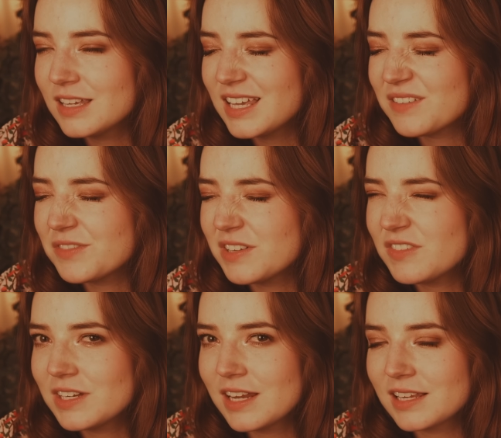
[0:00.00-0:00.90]
even if
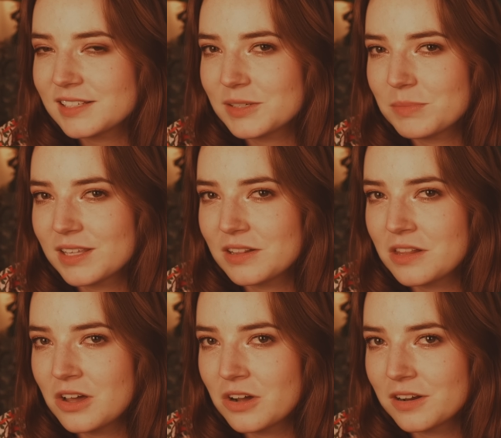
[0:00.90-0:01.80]
it takes a bit
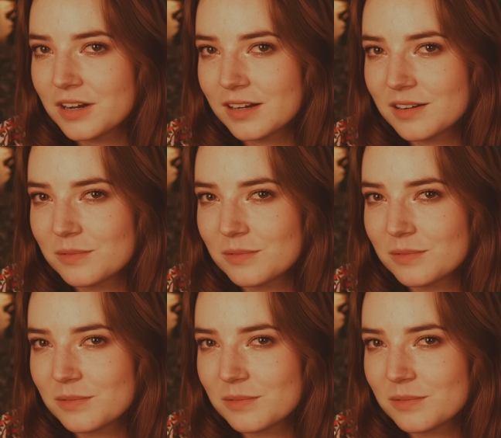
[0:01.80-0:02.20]
longer.